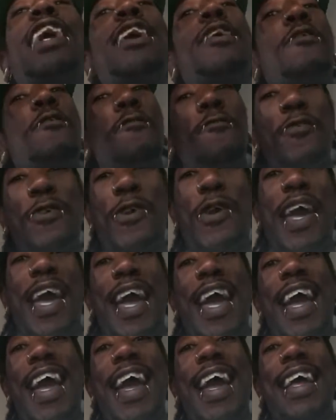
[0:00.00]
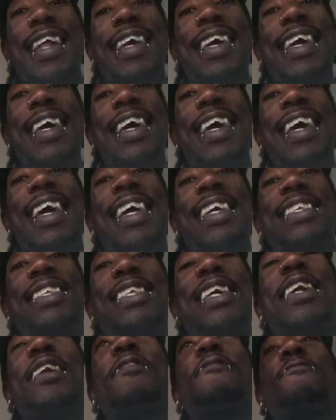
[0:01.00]
over your head
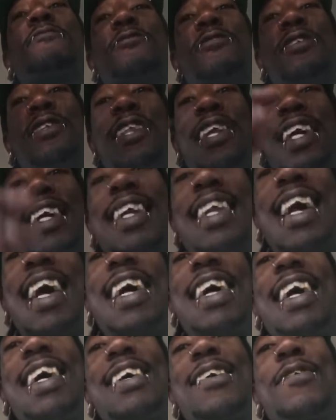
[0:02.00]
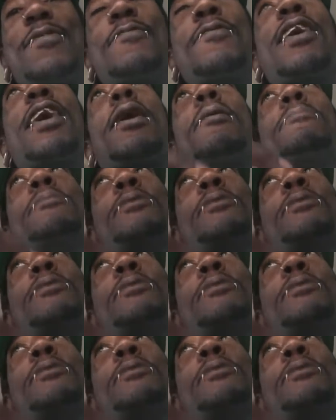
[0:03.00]
instead of looking at what I'm